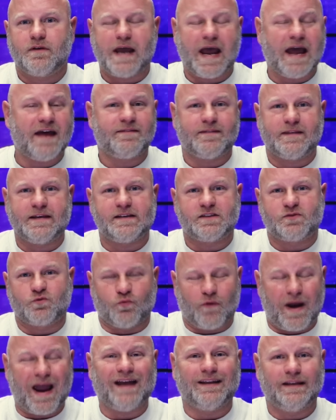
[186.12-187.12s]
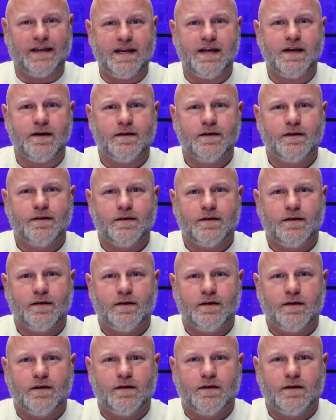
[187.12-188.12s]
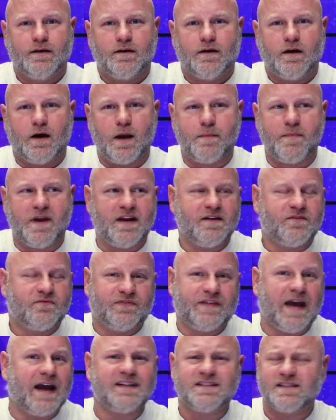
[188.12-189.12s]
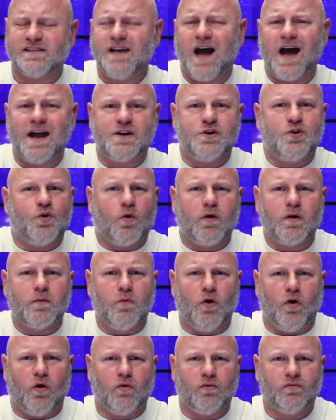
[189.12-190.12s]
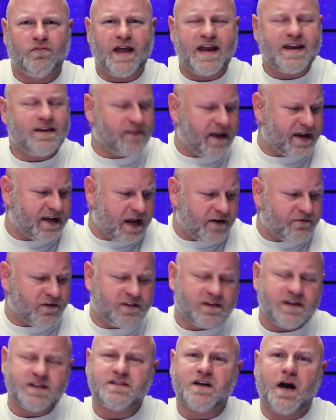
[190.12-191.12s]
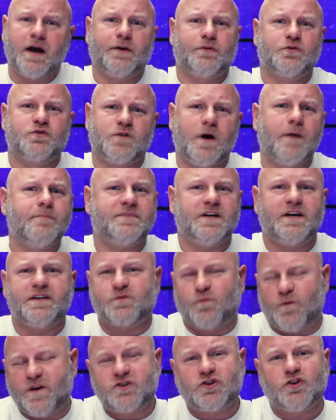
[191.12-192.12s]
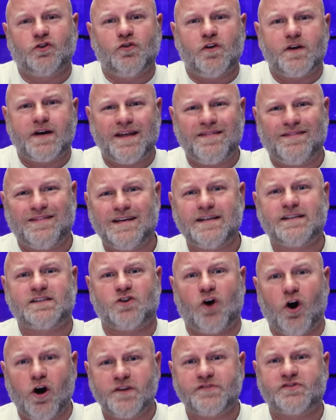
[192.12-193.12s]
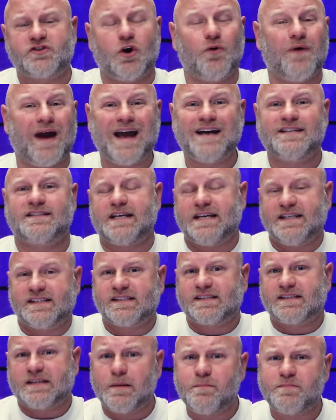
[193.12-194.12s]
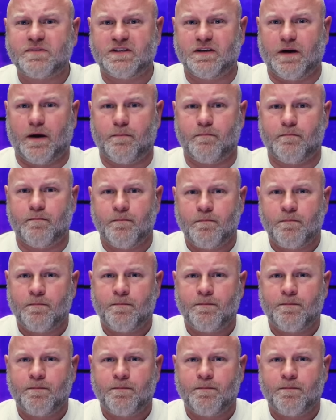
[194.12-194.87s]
at this rally, I mean, that's not normal. Like, like everything Donald Trump does, we should look at this also as a symptom